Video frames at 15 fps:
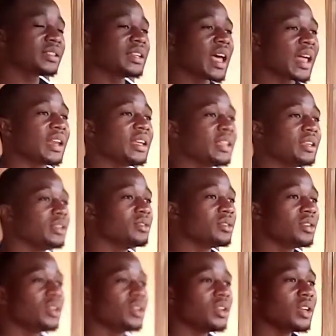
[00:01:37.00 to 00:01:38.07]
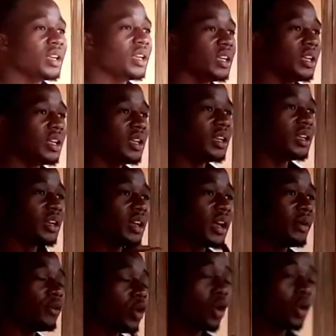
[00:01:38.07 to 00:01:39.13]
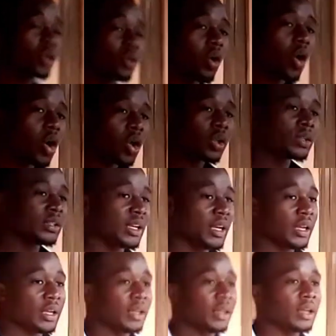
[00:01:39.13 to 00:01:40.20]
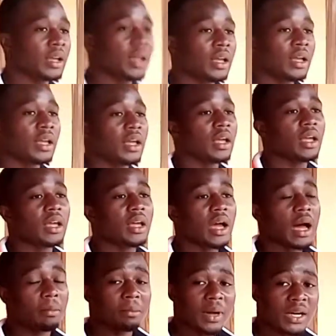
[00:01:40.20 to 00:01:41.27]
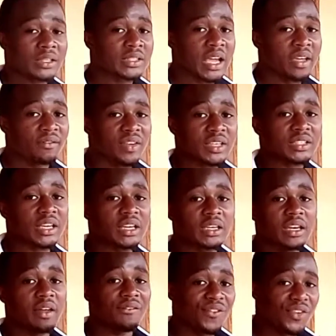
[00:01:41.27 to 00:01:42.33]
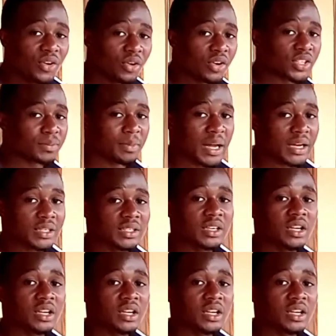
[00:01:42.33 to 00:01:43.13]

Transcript: that he on all the amount that invested in the various banks.